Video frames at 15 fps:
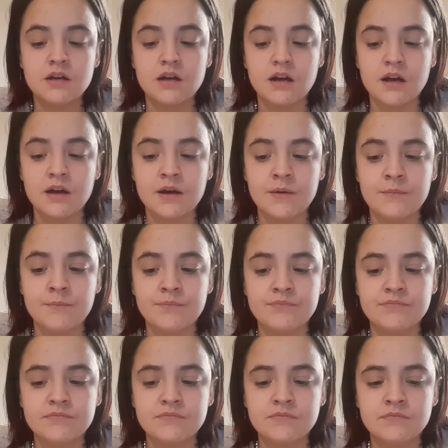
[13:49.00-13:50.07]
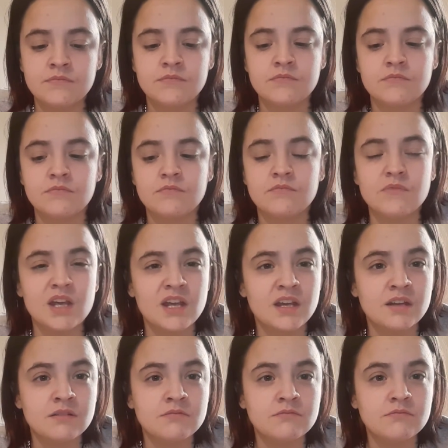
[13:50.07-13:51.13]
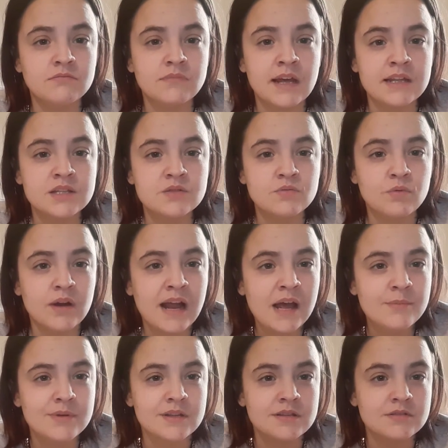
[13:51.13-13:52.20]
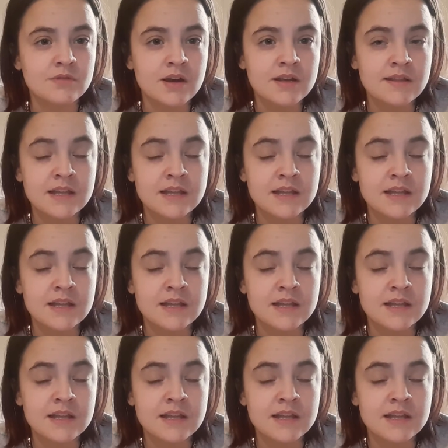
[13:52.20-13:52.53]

And that's what happens, right?